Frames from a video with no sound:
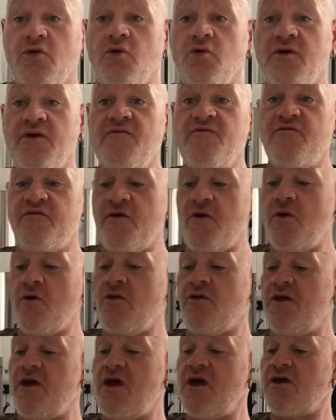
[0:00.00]
all the info
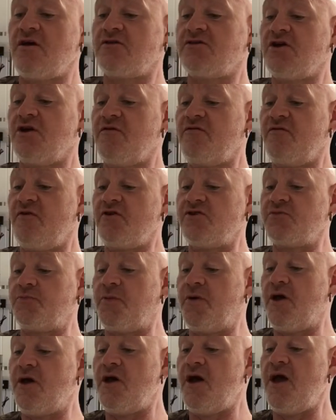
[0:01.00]
on there. So Vice
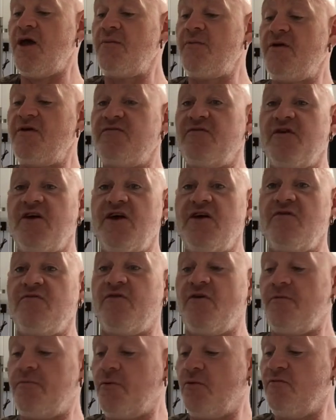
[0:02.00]
beer, ABV
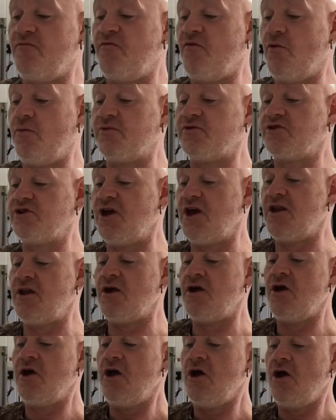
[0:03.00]
5.4%,
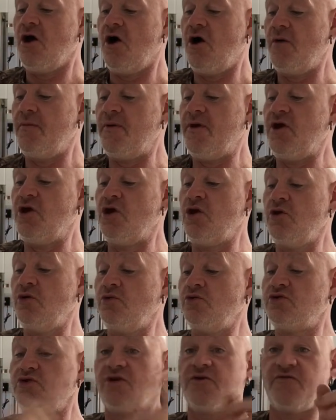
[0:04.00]

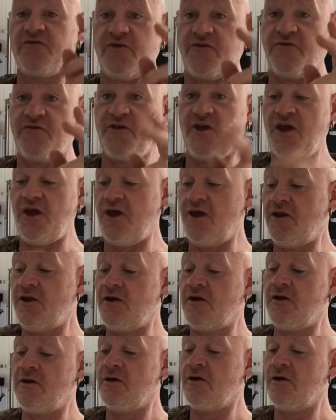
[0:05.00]
IBUs 15,